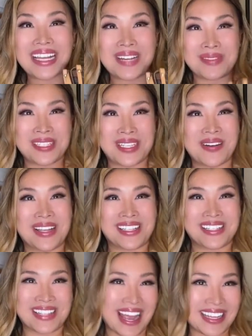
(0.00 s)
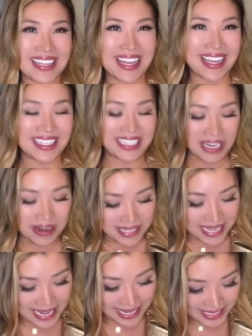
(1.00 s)
I'm so excited.
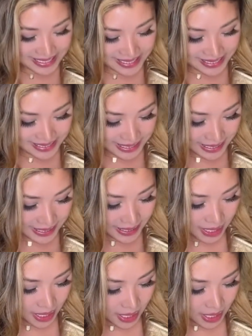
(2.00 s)
Okay, let's see.